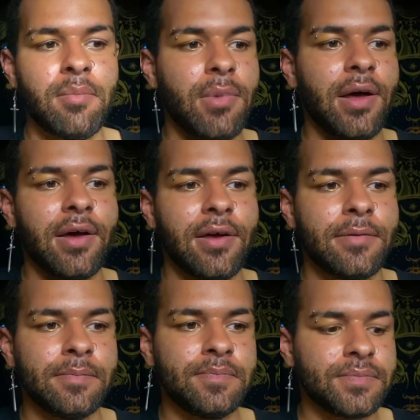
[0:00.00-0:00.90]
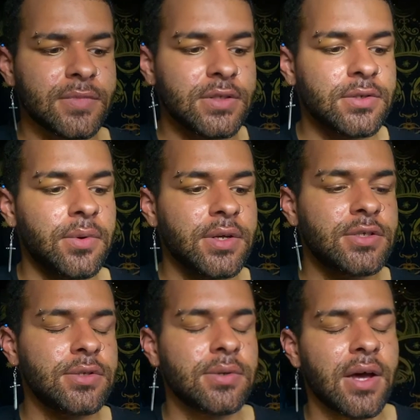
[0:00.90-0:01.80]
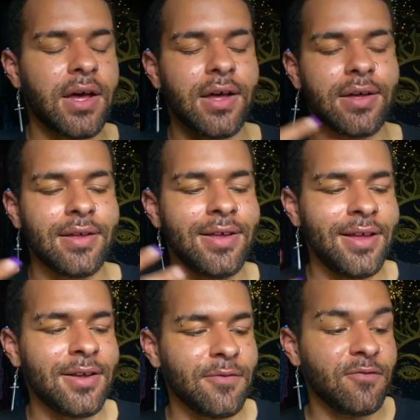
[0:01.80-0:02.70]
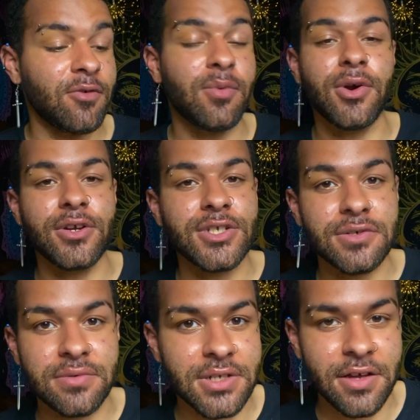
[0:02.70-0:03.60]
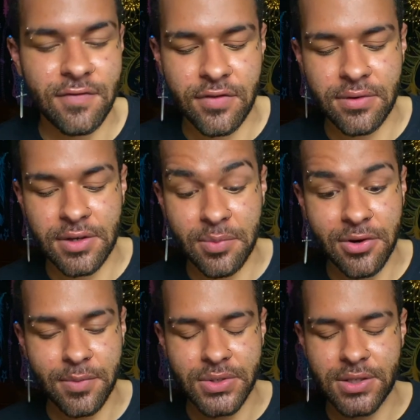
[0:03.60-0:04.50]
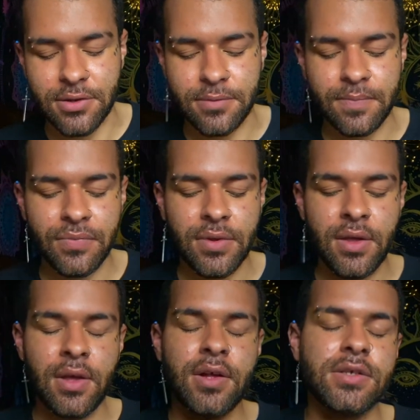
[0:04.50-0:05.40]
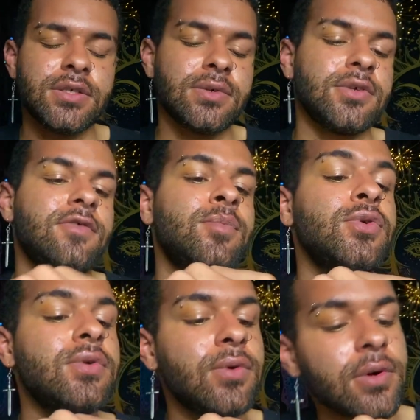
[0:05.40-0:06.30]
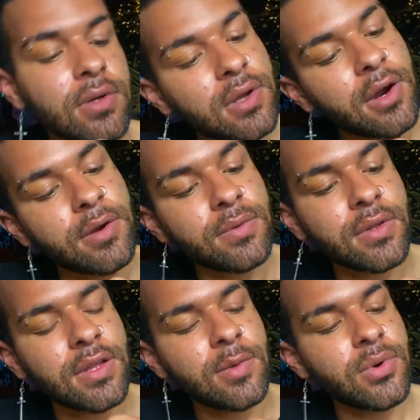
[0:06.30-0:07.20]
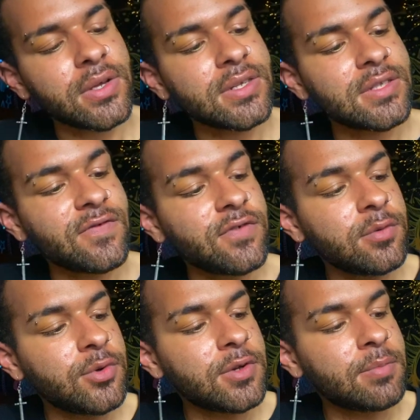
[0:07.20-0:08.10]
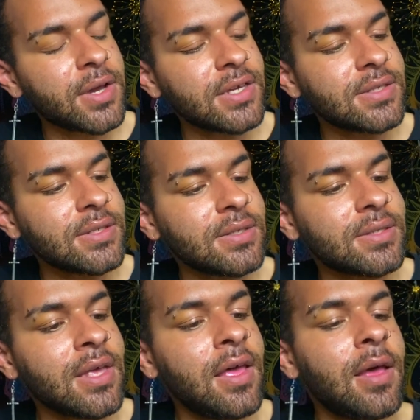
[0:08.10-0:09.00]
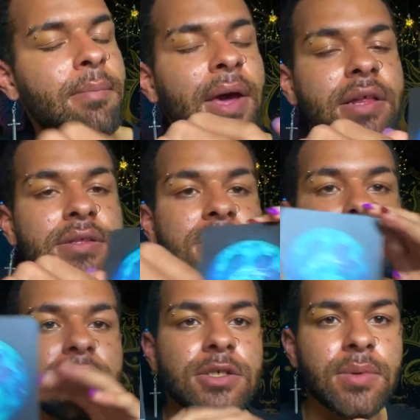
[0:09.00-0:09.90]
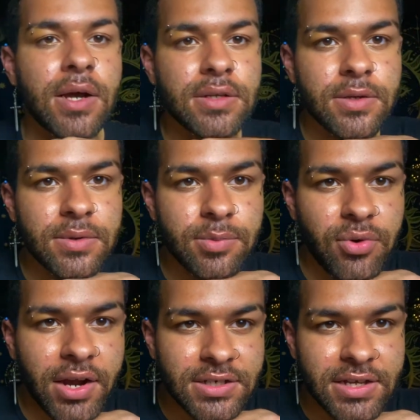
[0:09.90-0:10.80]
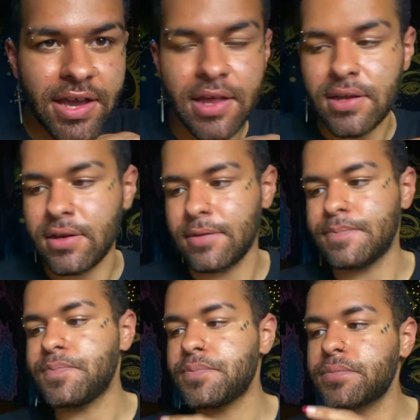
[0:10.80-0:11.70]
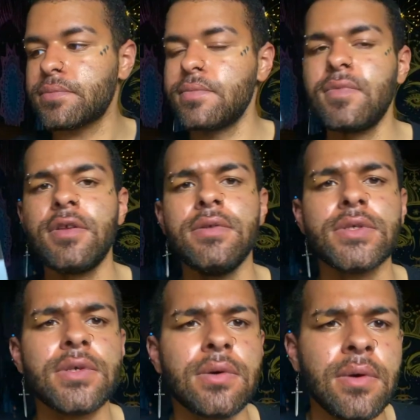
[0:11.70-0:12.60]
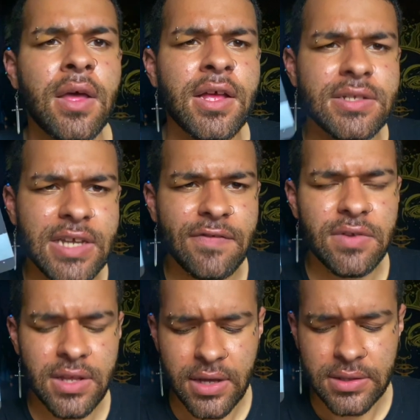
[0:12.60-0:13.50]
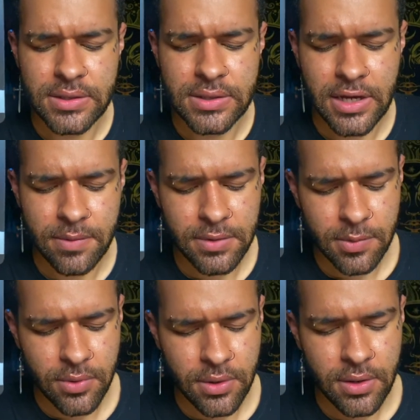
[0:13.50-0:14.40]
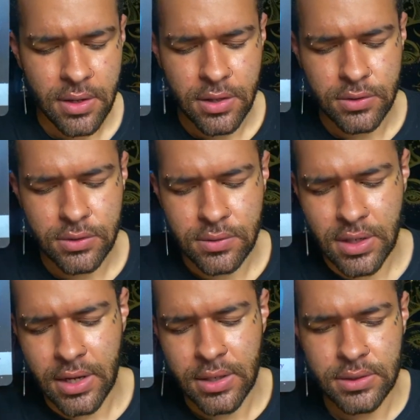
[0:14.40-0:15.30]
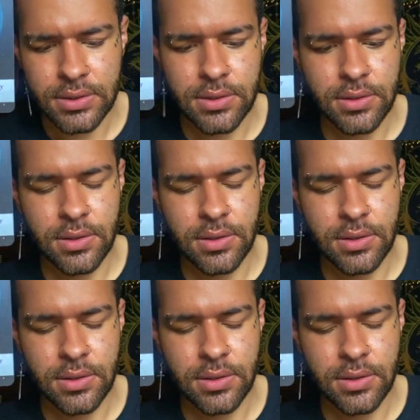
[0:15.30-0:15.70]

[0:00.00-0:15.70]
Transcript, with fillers: um, it's going to uh, reward you in tenfold. I promise you. So your Moon Oracle card, Libra, is the Full Moon in Pisces. Balance spirituality with practicality. So definitely at this time, Libra, do not